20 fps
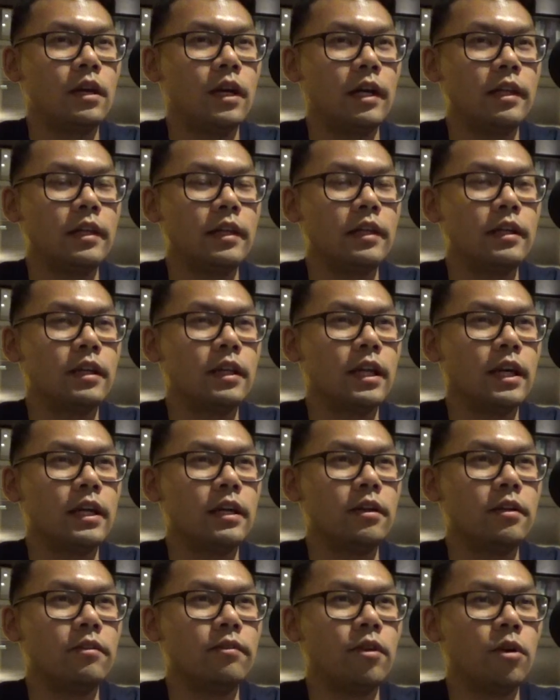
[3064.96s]
I think a lot
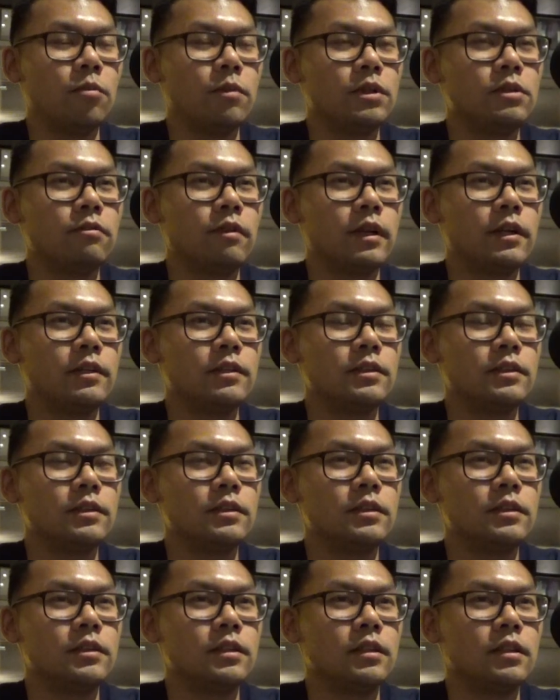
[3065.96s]
of homeless
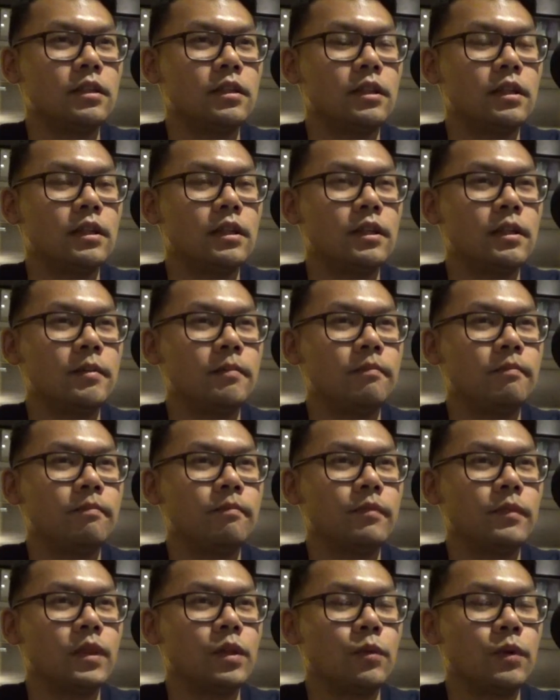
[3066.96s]
veterans,
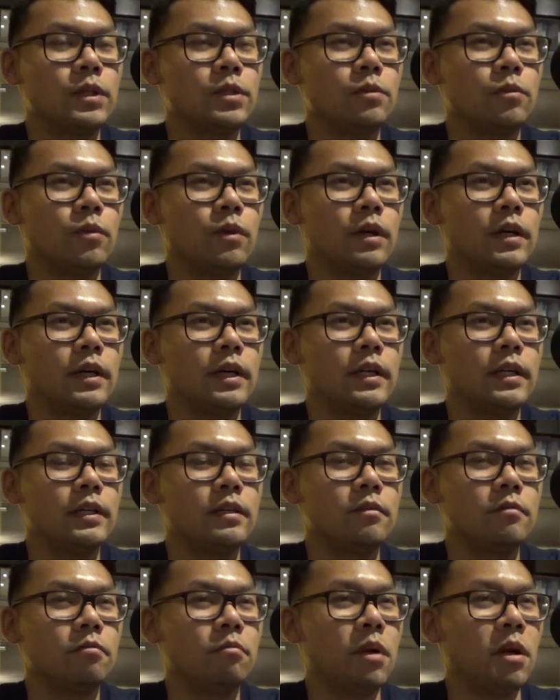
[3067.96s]
the reason why
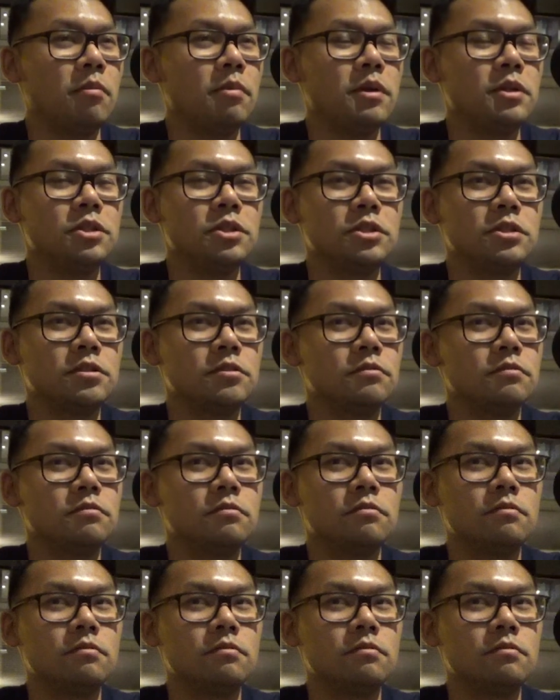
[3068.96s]
maybe just